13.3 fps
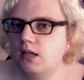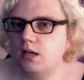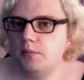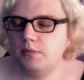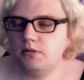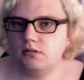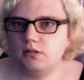
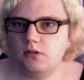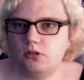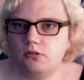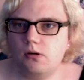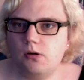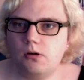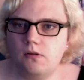Because of
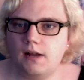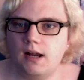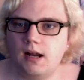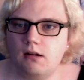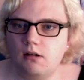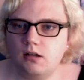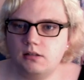
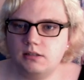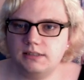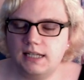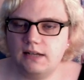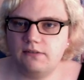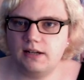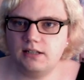coronavirus,
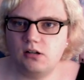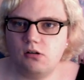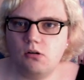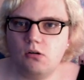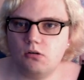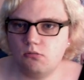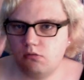I've had a
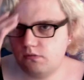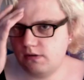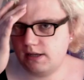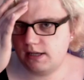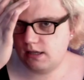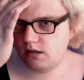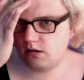look.
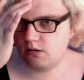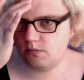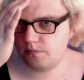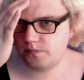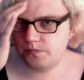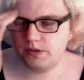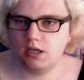Roughly
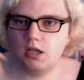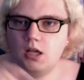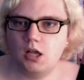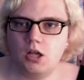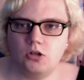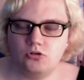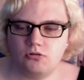
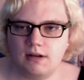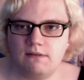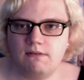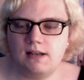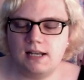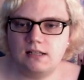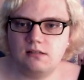
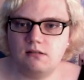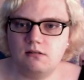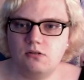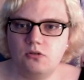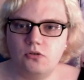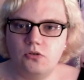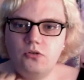driving
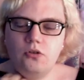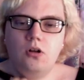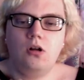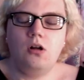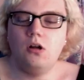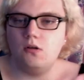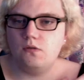lessons are
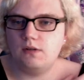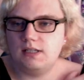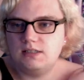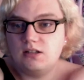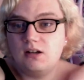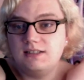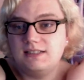hopefully
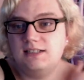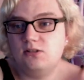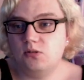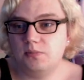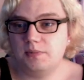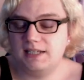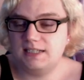starting
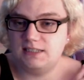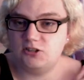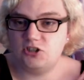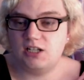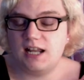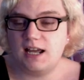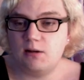up in
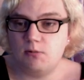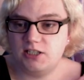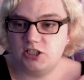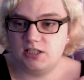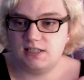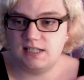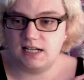July, which
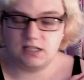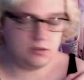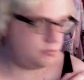is next